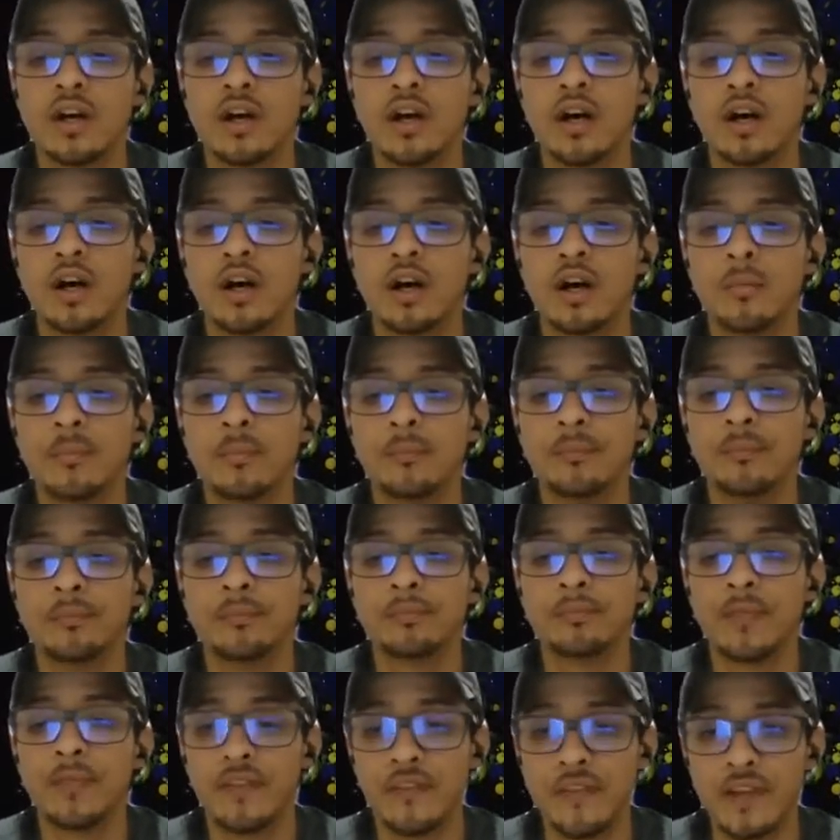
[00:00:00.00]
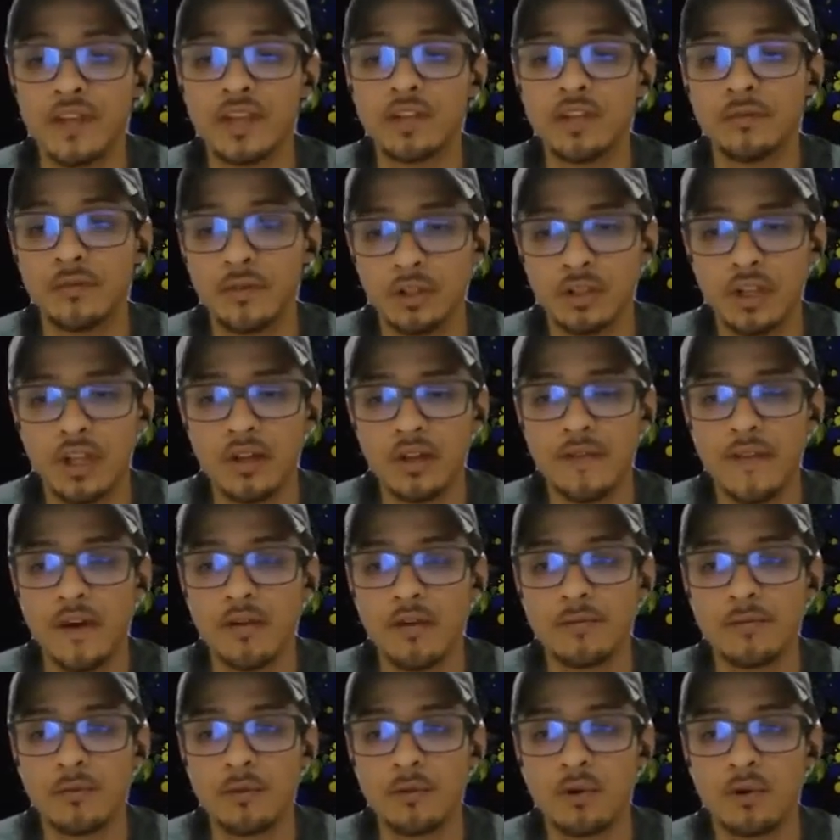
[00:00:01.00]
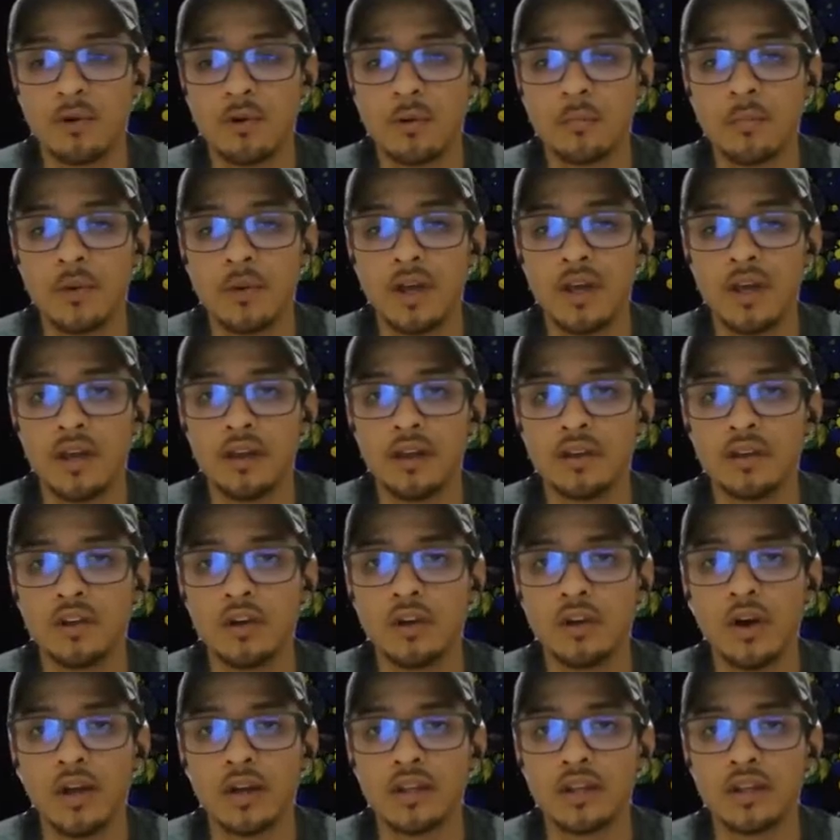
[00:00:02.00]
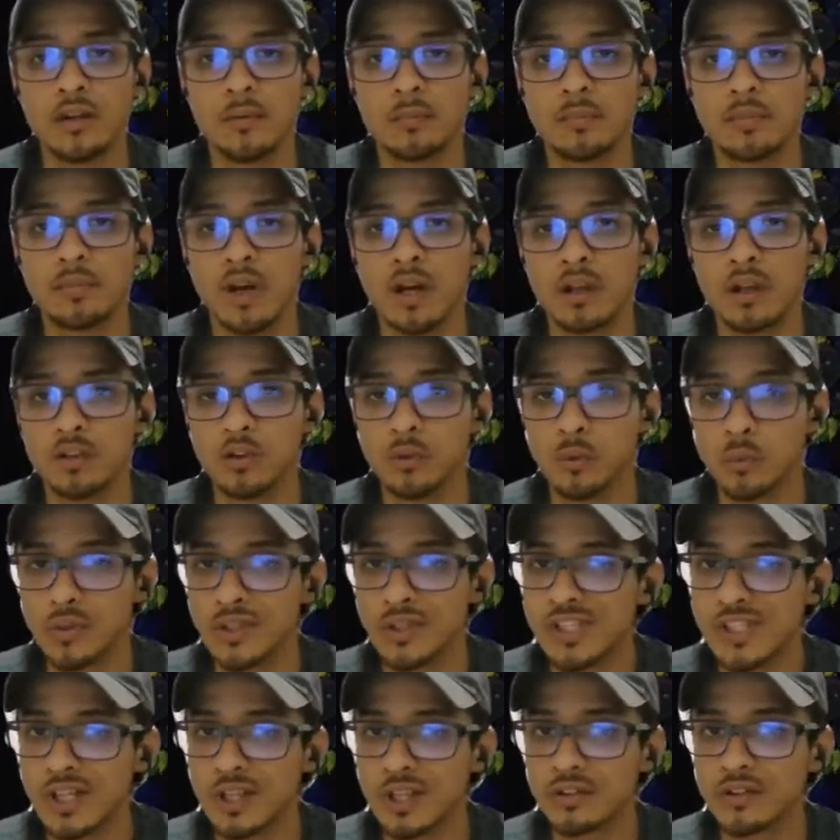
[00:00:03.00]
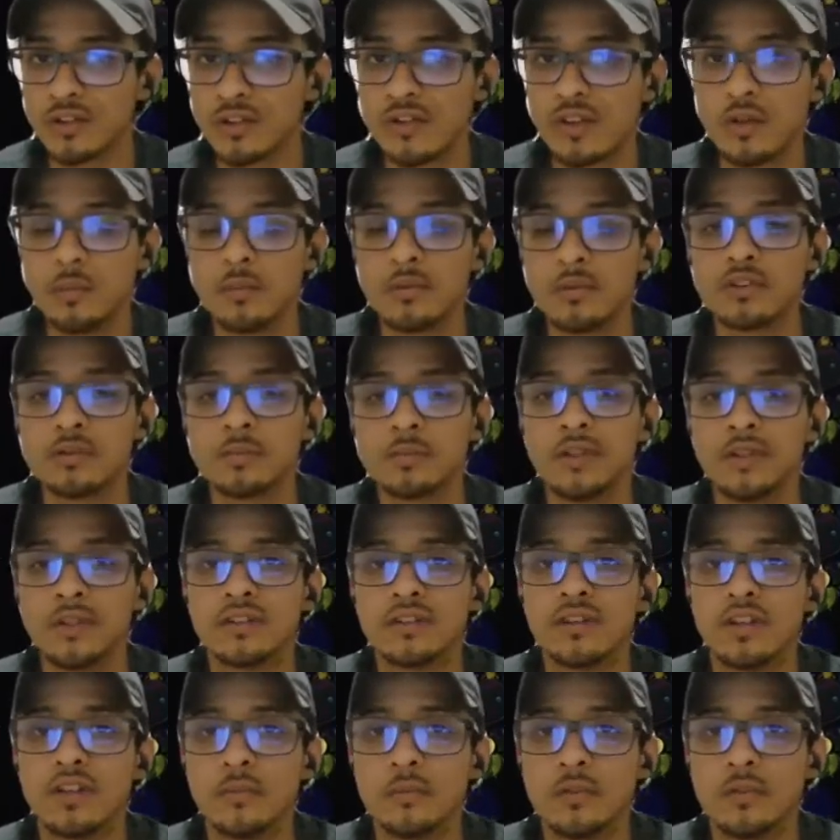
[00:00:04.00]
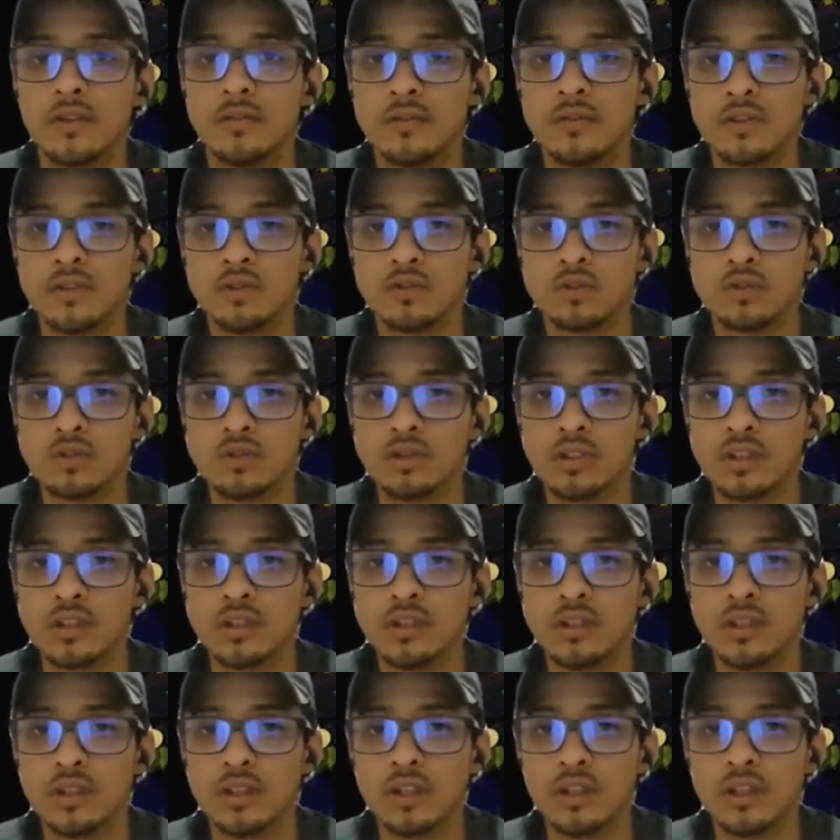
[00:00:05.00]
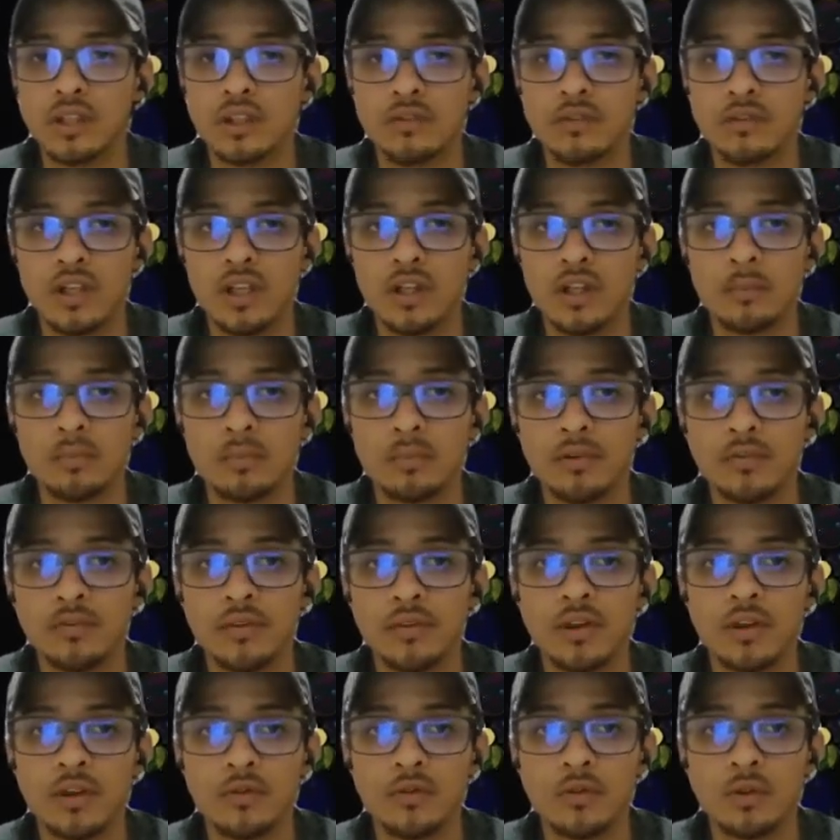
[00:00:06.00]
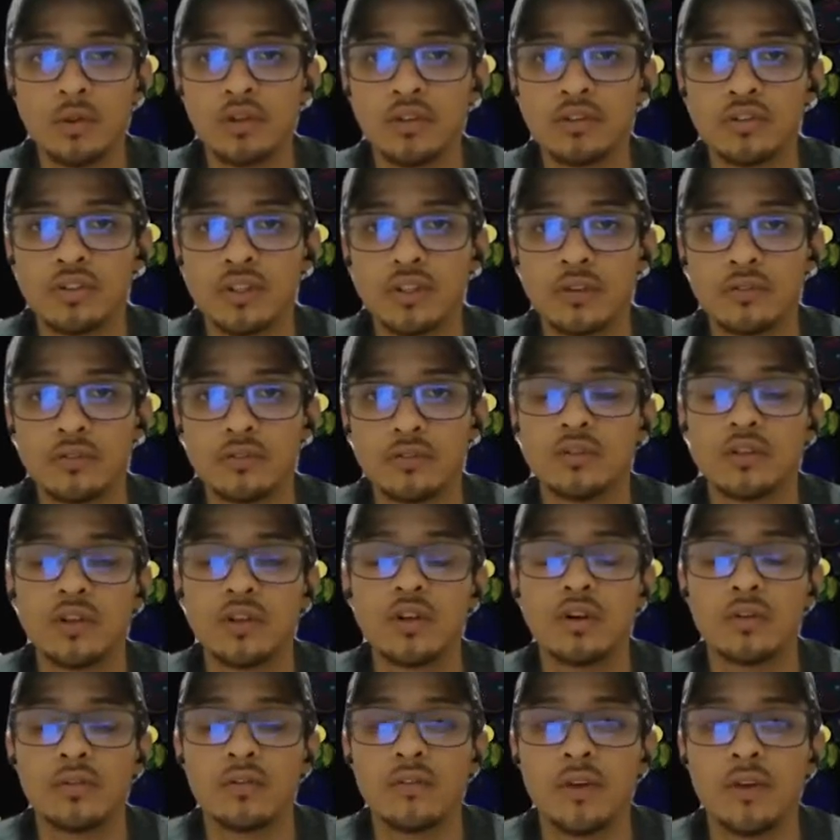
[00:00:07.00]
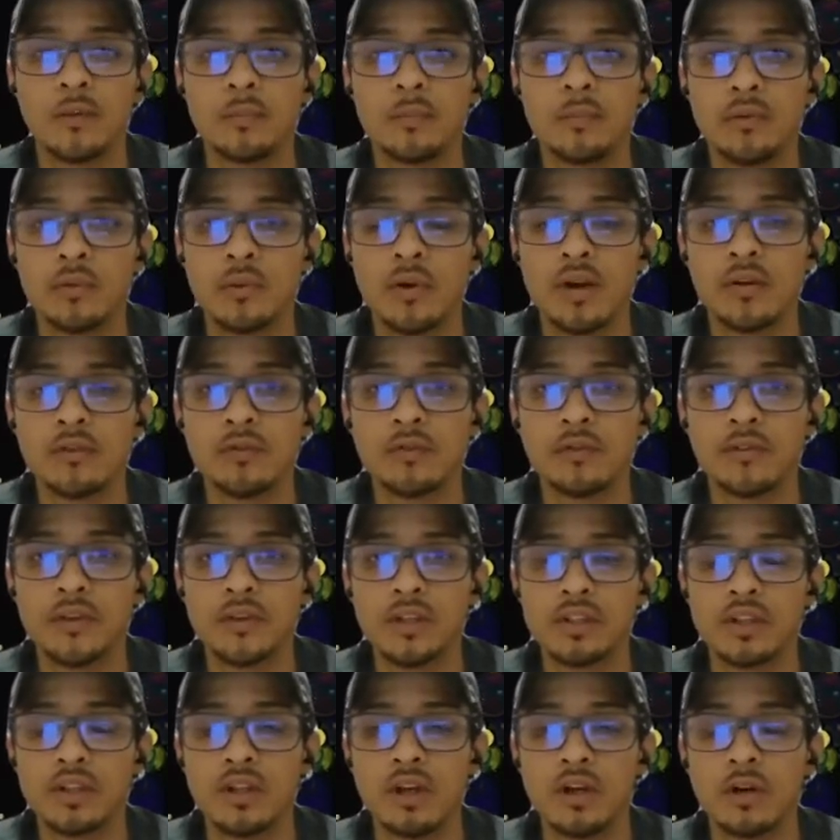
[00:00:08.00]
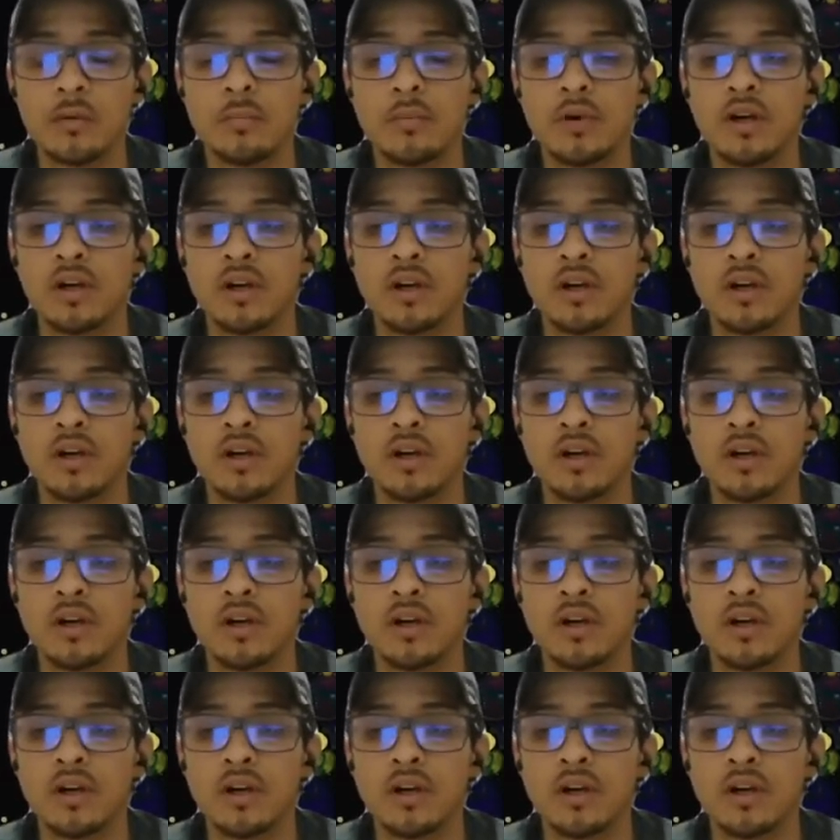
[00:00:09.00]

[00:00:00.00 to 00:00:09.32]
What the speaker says: that they could fill out that form, and I can probably reach out to them and speak to them individually, give a brief interview to see if they'd be right for the club.